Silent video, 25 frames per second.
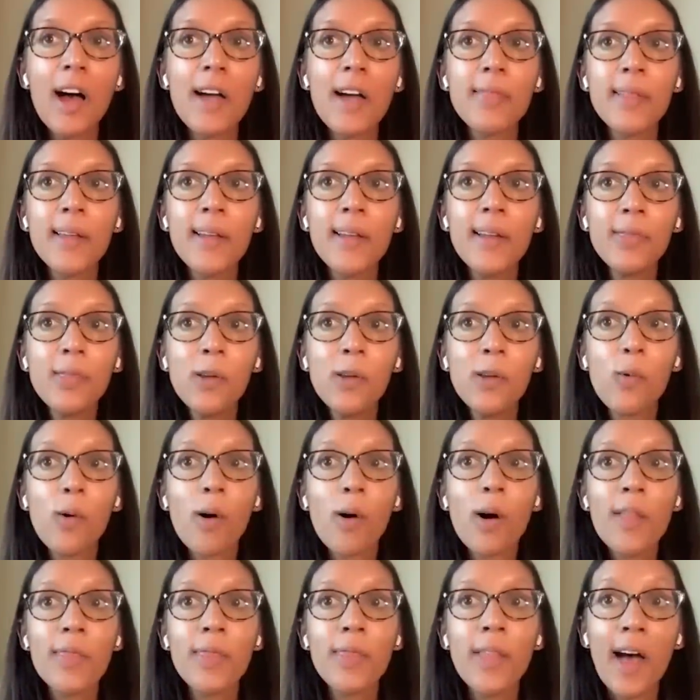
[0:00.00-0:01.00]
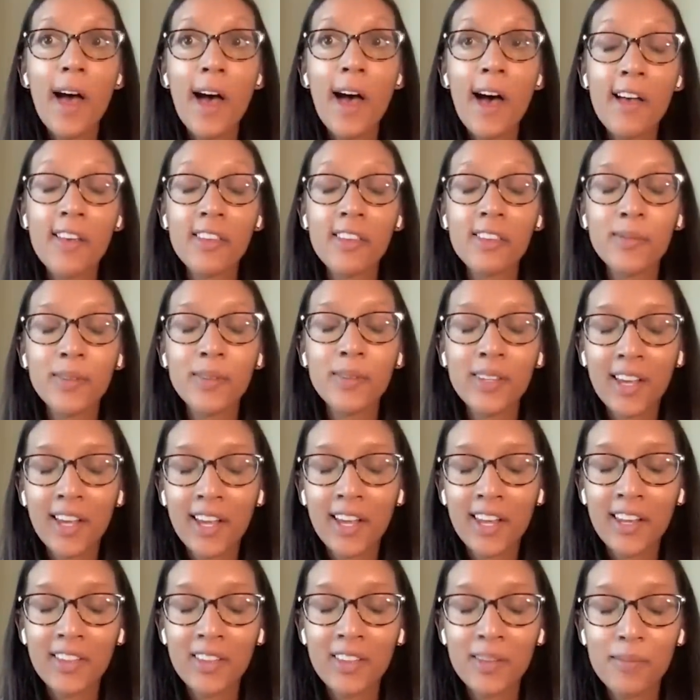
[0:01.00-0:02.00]
I think the one that has been
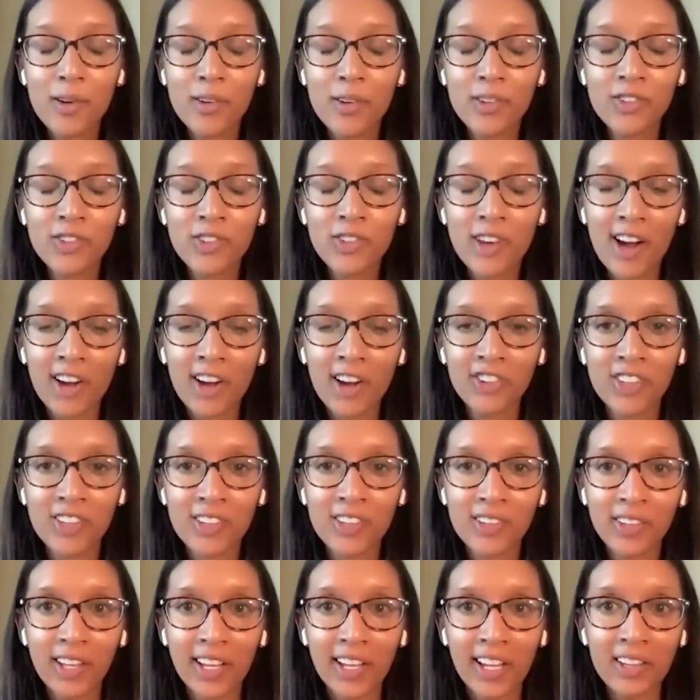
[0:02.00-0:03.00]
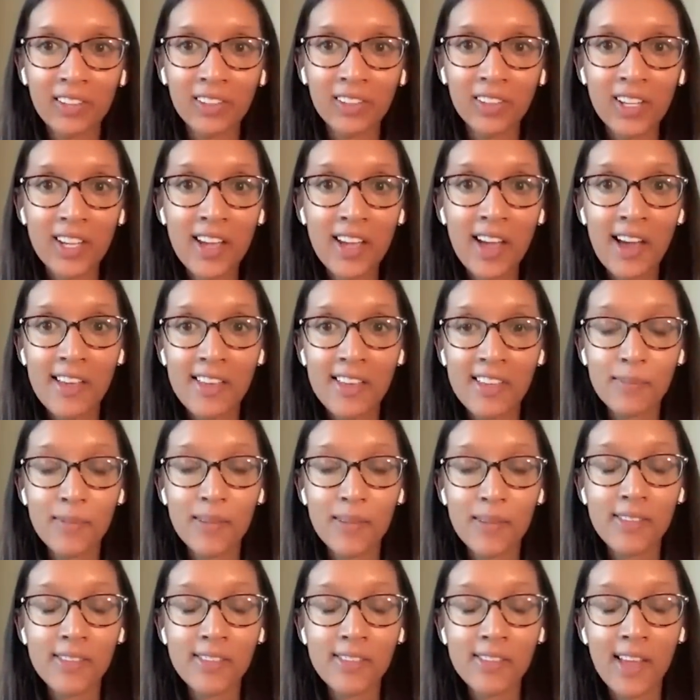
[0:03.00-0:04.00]
gaining the most traction lately has
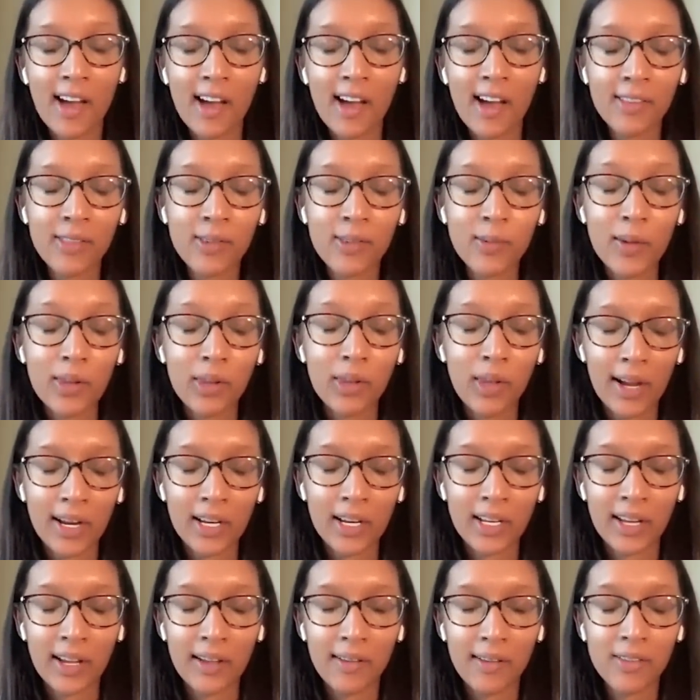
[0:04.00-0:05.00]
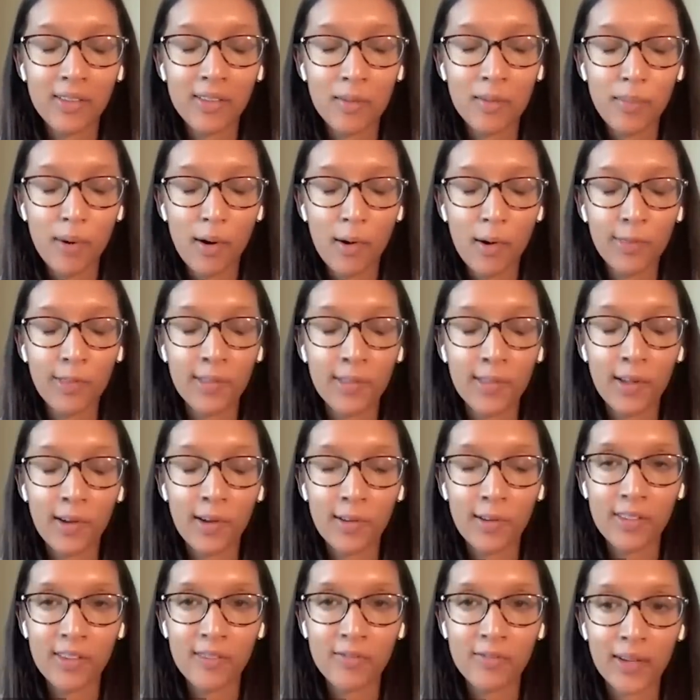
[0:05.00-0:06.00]
been Stacks with Lightning. So both of
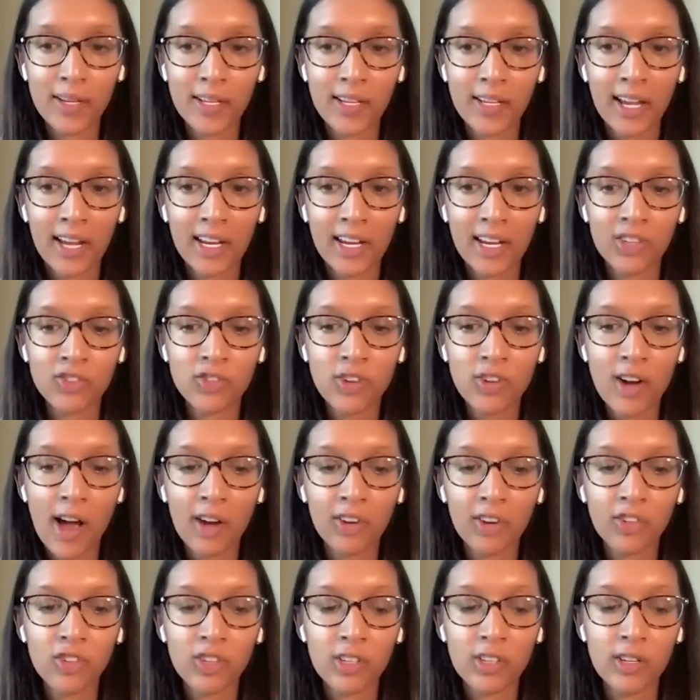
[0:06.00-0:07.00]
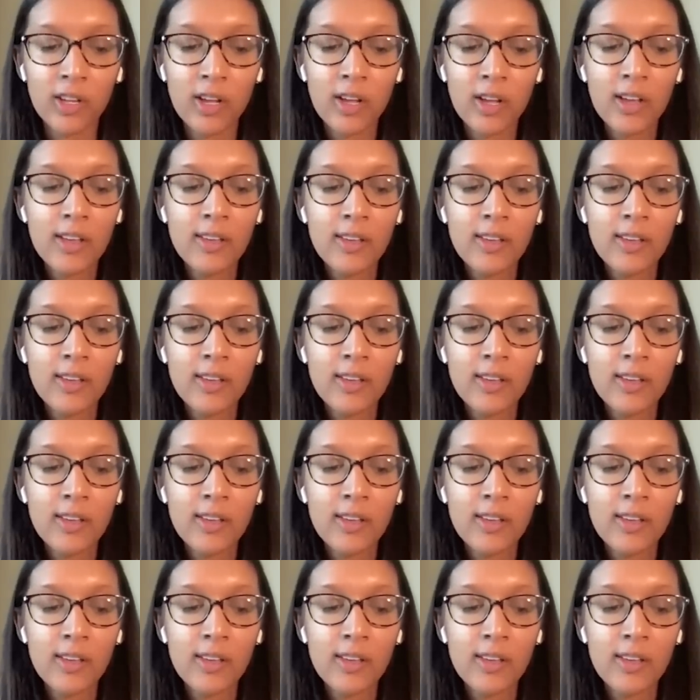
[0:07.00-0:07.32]
those have been gaining traction.